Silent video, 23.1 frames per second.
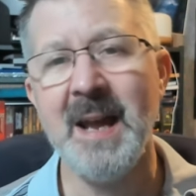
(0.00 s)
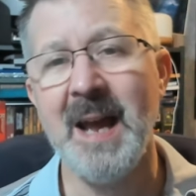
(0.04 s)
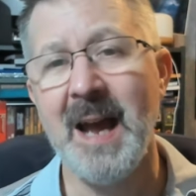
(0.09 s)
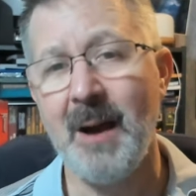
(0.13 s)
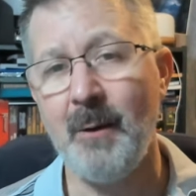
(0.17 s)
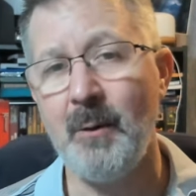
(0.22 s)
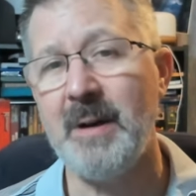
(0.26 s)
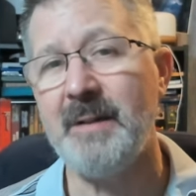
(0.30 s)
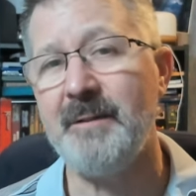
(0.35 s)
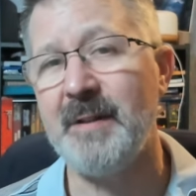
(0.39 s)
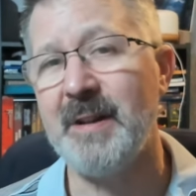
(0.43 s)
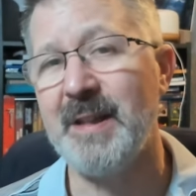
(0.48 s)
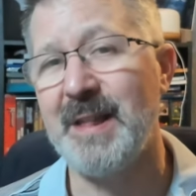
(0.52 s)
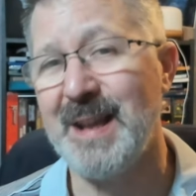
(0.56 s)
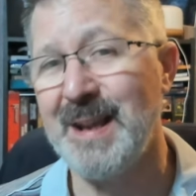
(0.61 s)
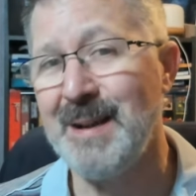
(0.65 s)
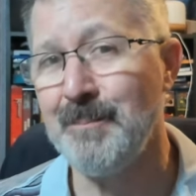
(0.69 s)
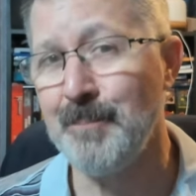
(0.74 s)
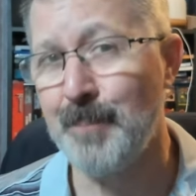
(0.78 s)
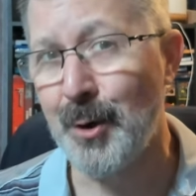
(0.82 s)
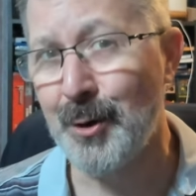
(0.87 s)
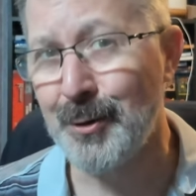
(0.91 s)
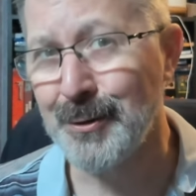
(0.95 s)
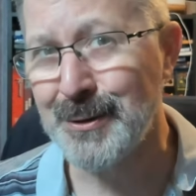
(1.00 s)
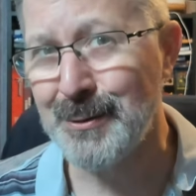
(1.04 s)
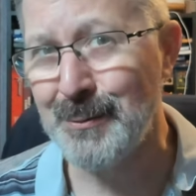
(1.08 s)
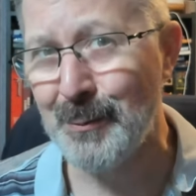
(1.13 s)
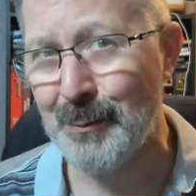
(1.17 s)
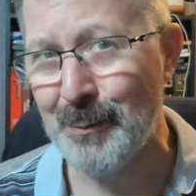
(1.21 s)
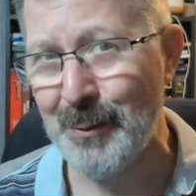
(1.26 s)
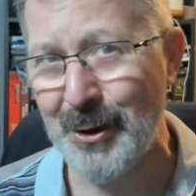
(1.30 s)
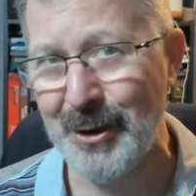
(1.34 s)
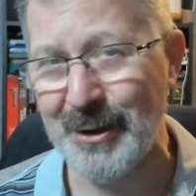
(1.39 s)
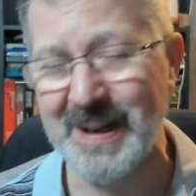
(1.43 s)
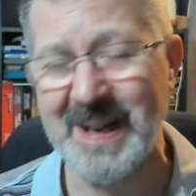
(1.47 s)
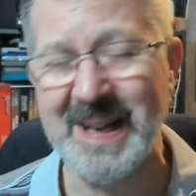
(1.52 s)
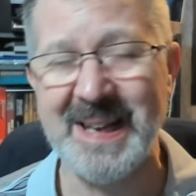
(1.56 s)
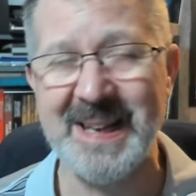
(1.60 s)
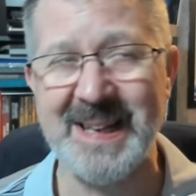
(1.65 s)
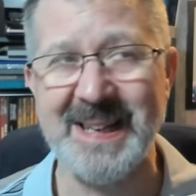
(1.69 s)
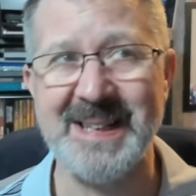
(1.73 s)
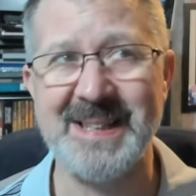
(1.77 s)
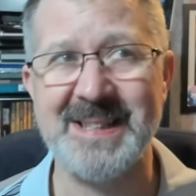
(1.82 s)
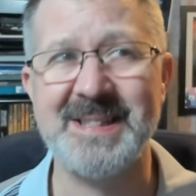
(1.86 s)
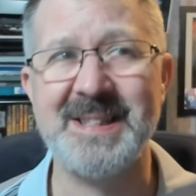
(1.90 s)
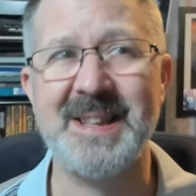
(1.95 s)
However, the important one
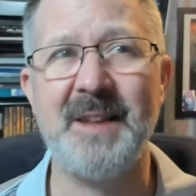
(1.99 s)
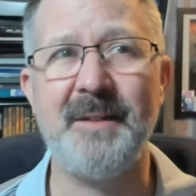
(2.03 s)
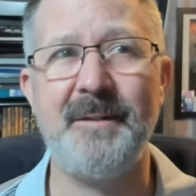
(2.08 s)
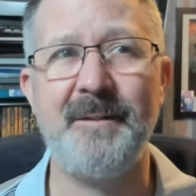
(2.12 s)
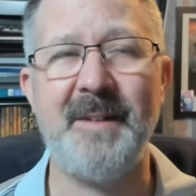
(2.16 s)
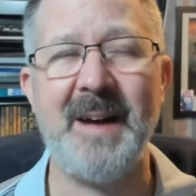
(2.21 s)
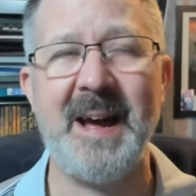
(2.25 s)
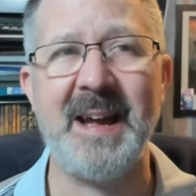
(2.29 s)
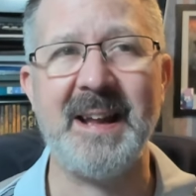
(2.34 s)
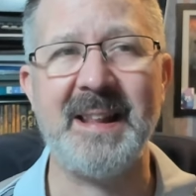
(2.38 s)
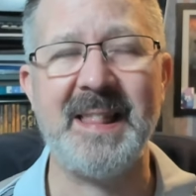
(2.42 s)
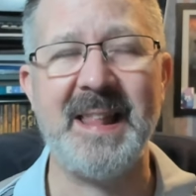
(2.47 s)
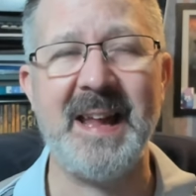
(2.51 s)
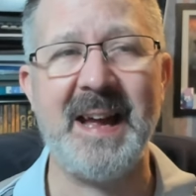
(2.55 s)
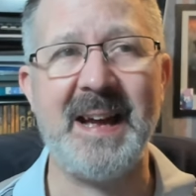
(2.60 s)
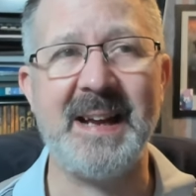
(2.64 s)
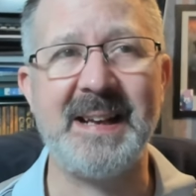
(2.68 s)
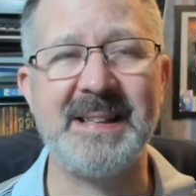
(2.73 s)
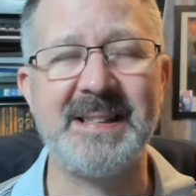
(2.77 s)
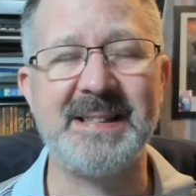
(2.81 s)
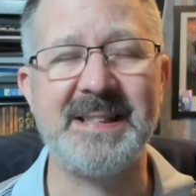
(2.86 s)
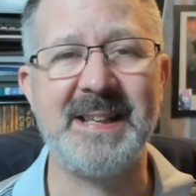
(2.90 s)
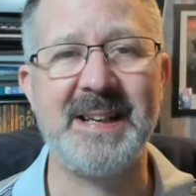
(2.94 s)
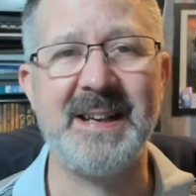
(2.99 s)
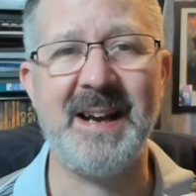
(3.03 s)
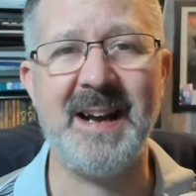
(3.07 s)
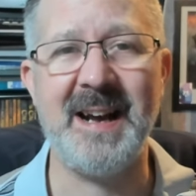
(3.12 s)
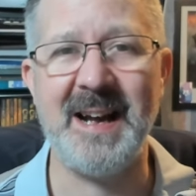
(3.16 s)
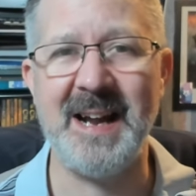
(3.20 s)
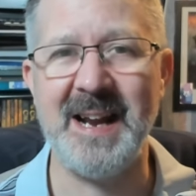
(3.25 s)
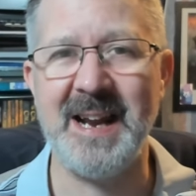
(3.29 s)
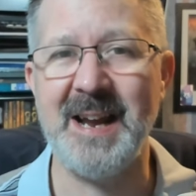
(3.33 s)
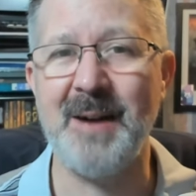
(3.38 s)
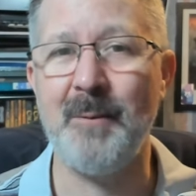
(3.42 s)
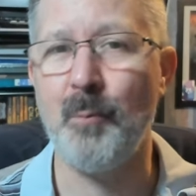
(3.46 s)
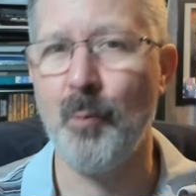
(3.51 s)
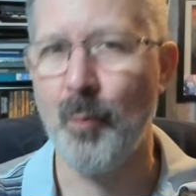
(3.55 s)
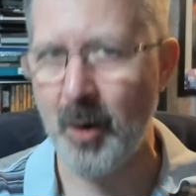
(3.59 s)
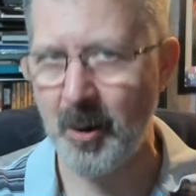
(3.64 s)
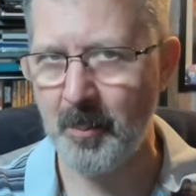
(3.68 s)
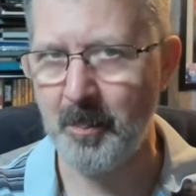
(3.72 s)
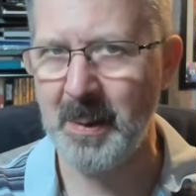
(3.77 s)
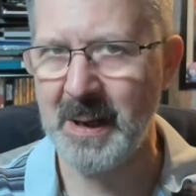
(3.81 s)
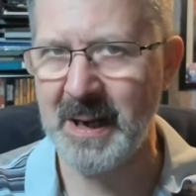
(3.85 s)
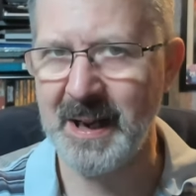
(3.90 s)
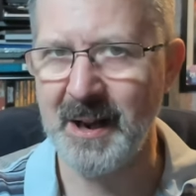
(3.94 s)
is the fact that I am
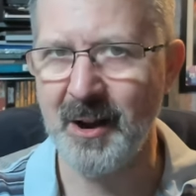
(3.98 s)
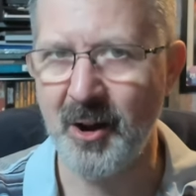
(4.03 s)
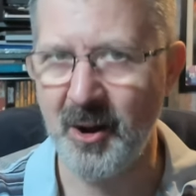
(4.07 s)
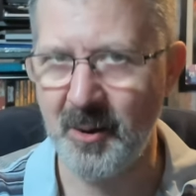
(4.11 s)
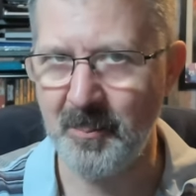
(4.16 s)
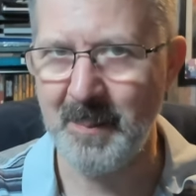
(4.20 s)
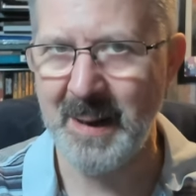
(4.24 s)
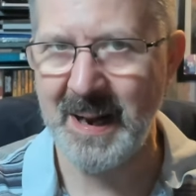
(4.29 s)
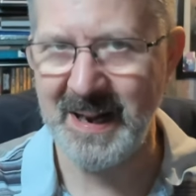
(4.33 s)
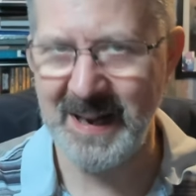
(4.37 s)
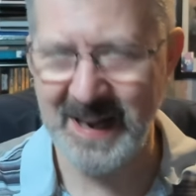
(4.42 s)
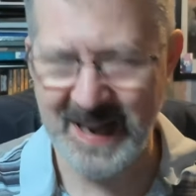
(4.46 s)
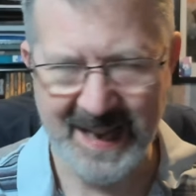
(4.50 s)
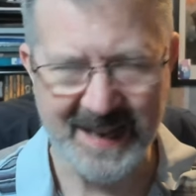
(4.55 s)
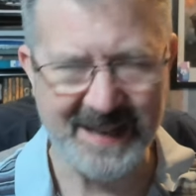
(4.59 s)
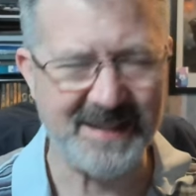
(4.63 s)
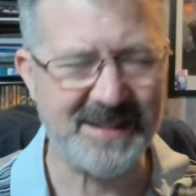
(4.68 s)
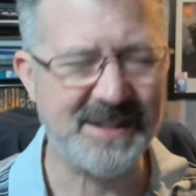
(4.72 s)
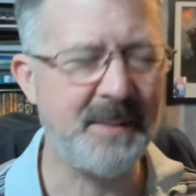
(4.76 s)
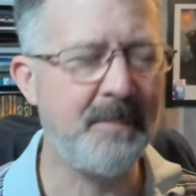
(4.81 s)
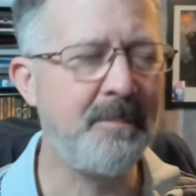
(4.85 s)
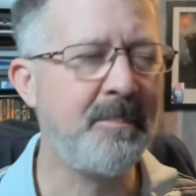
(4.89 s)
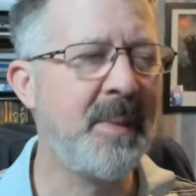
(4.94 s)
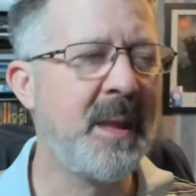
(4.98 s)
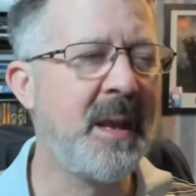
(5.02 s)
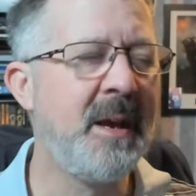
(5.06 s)
wobbly on my legs.